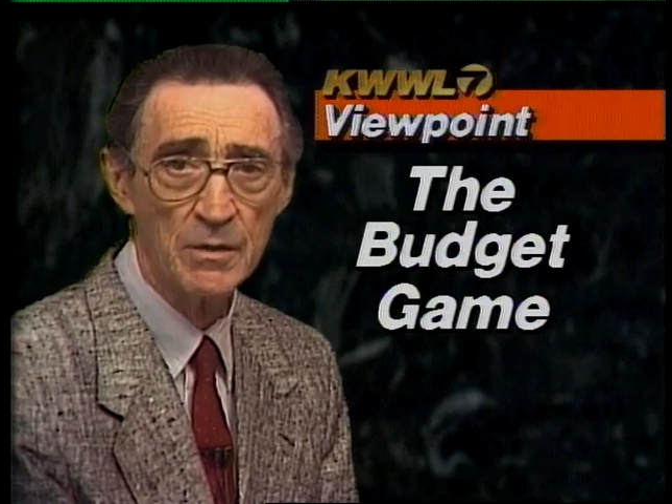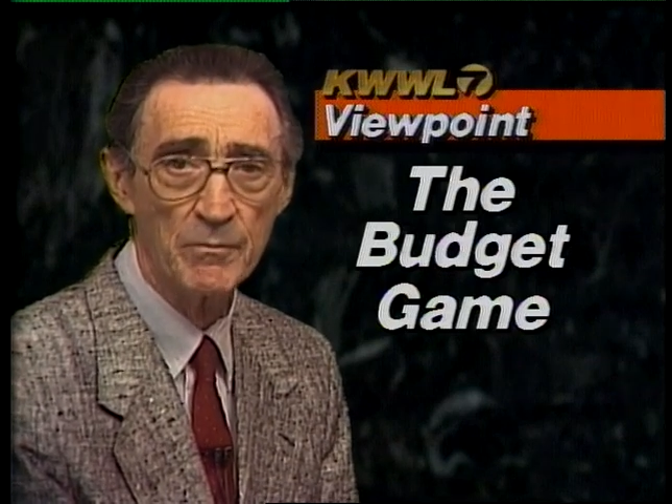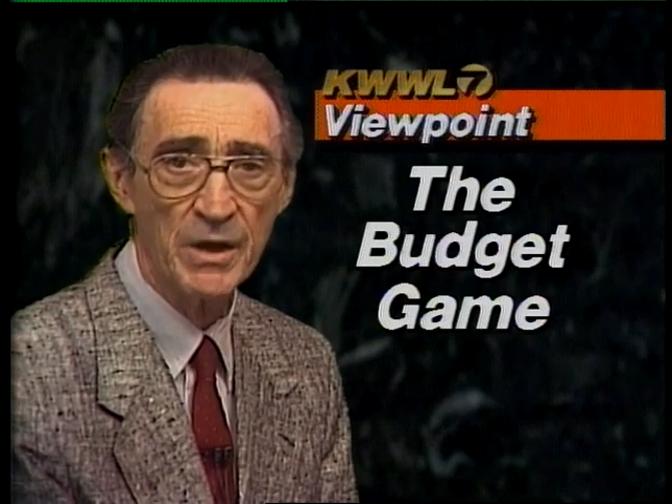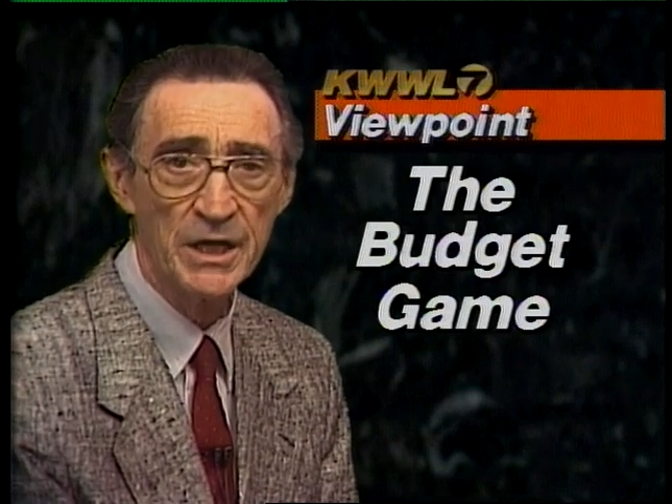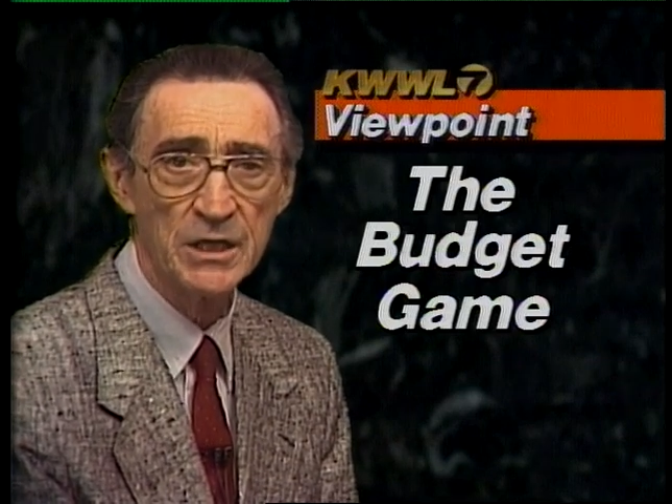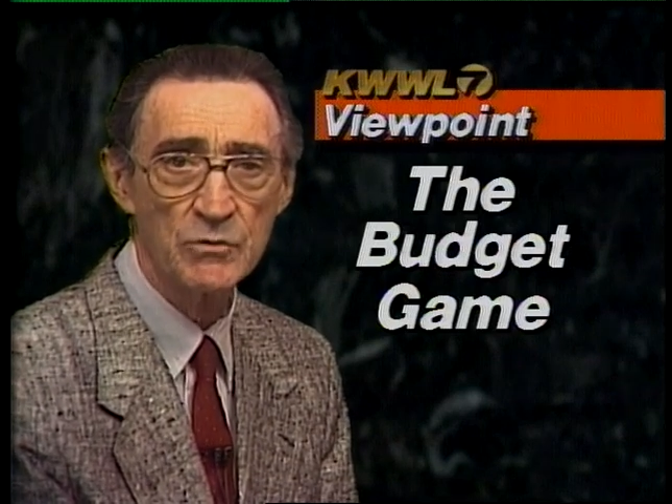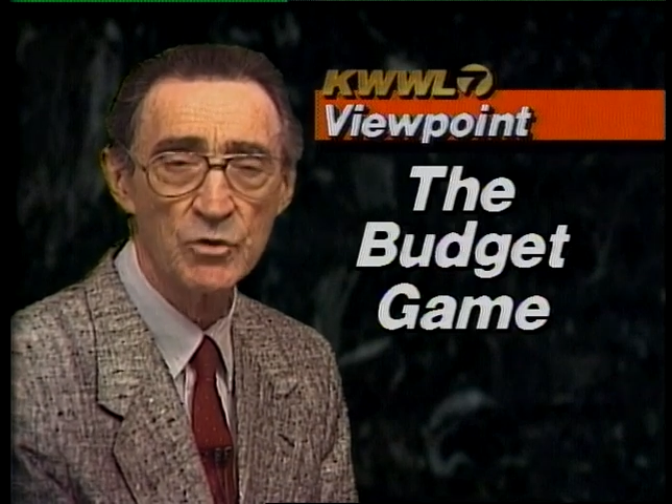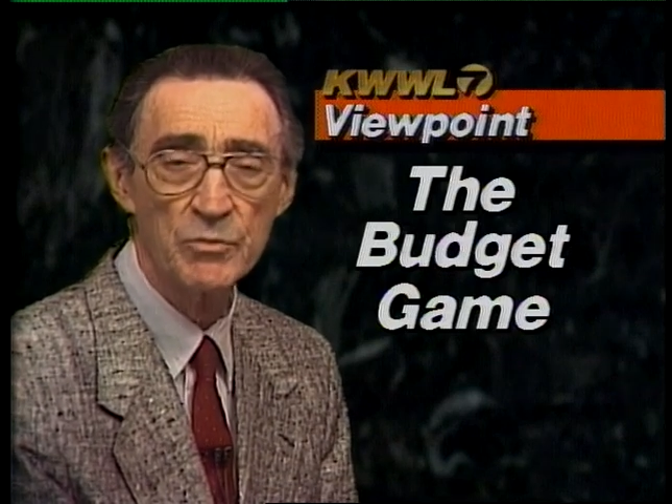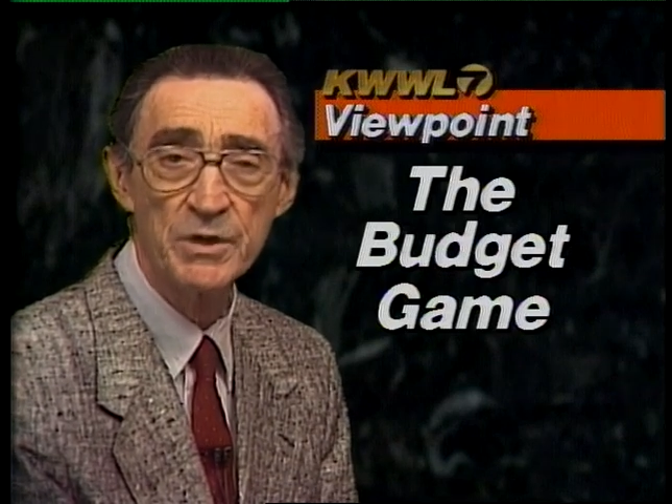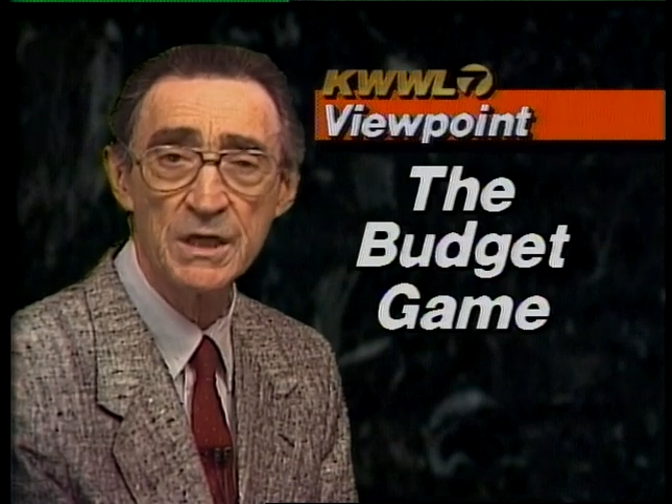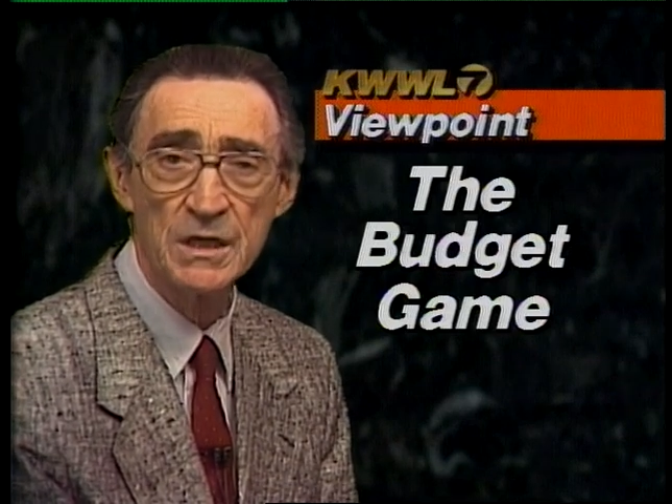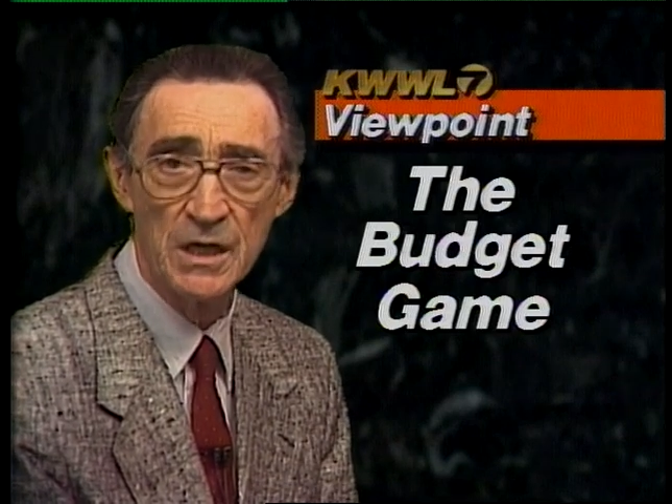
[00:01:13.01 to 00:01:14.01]
but it will
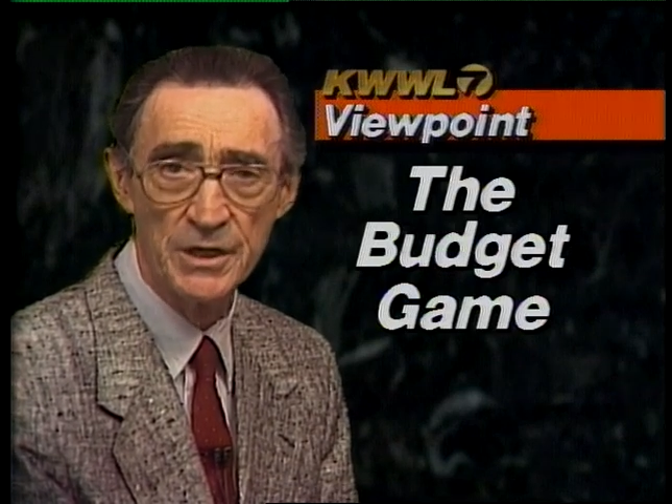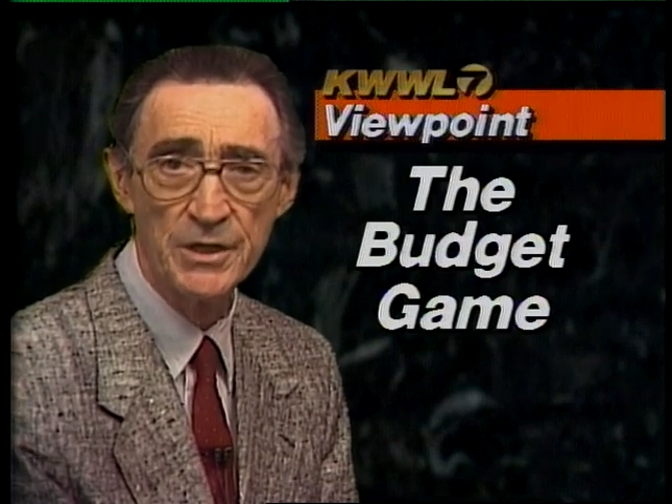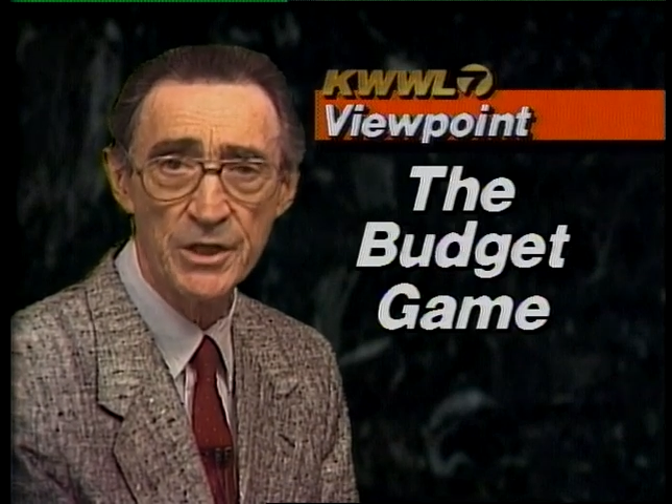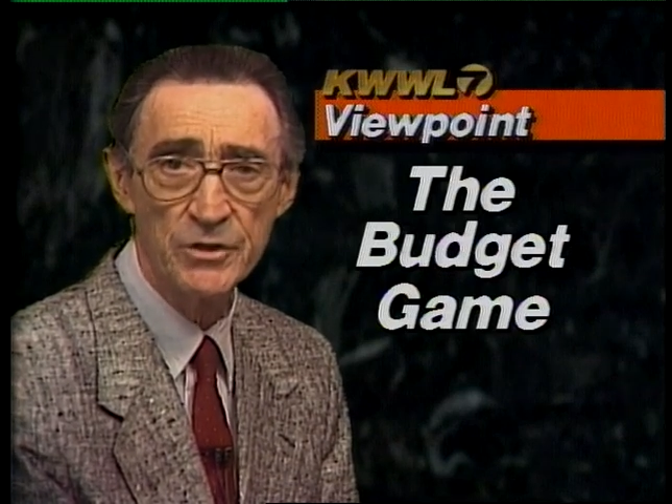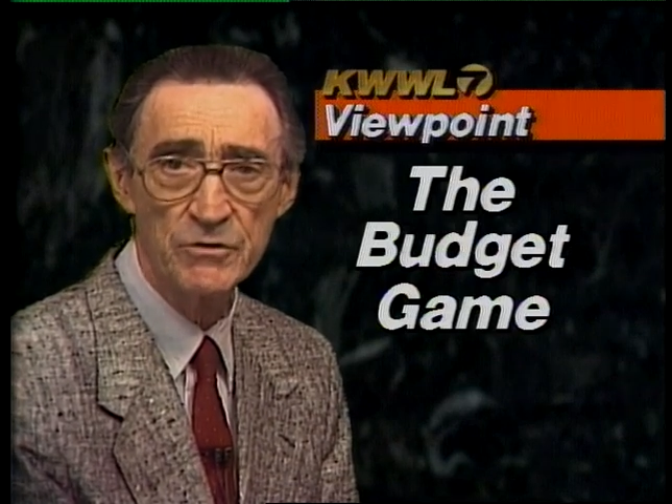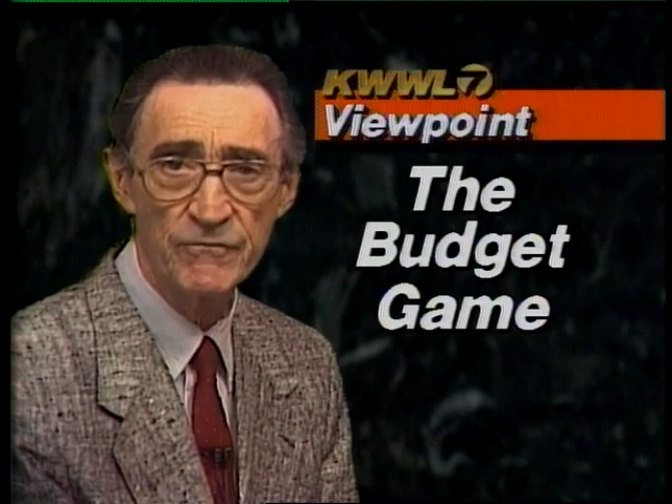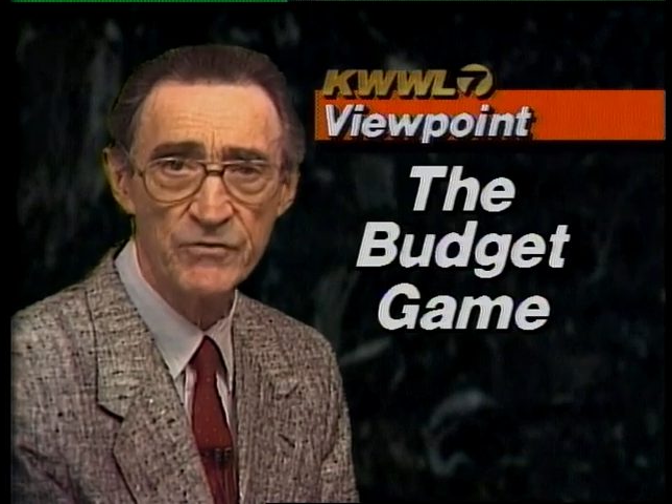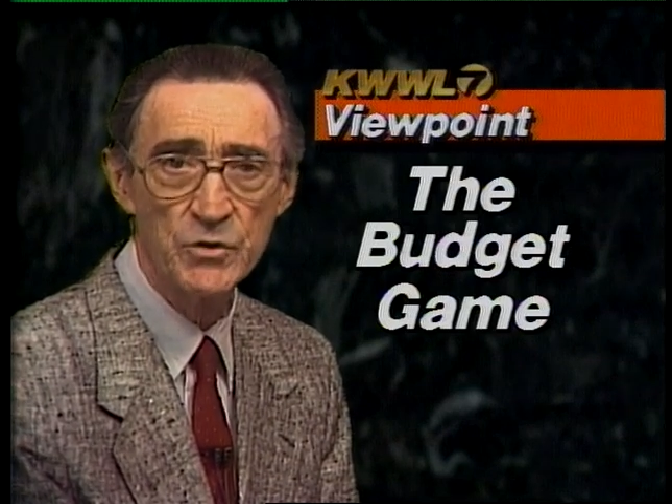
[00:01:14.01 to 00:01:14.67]
be another